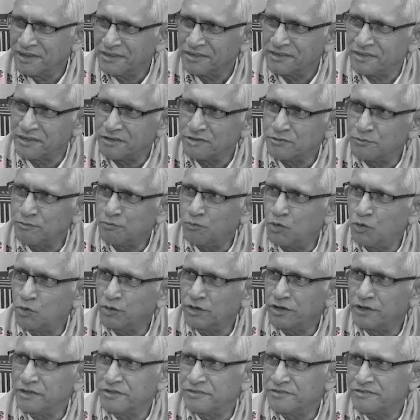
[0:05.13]
This
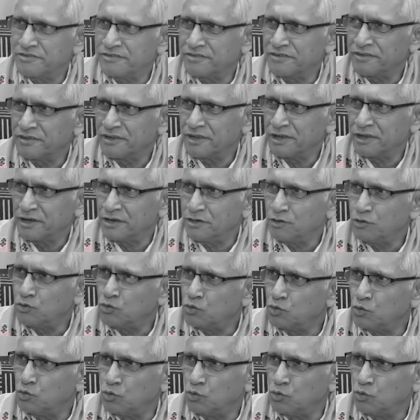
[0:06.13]
book is a tool.